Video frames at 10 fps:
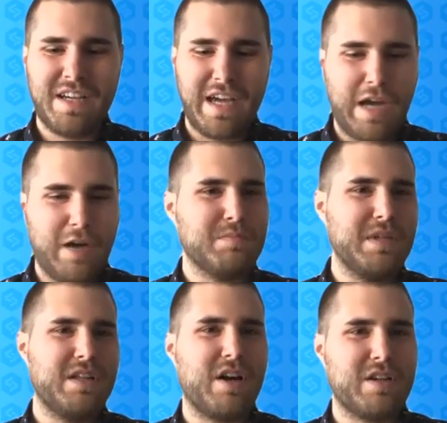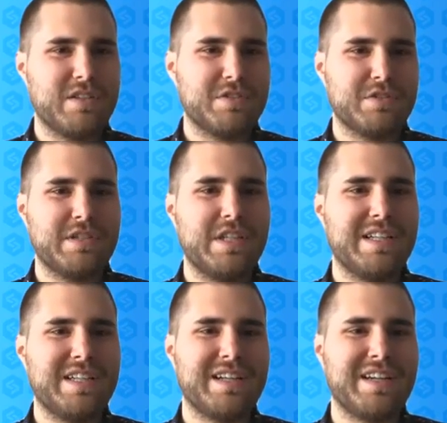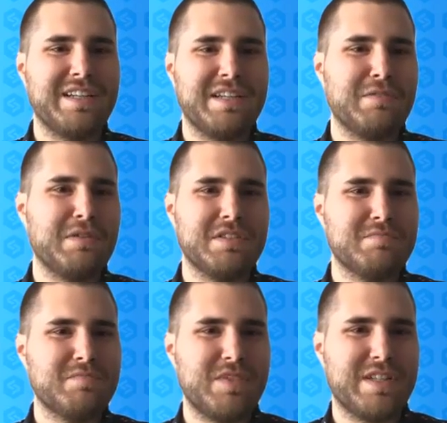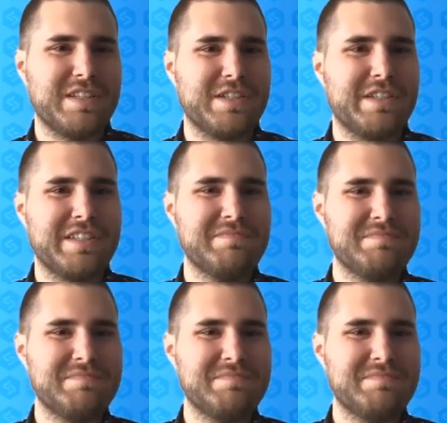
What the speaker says: helped me a lot on the journey, and I felt like sharing.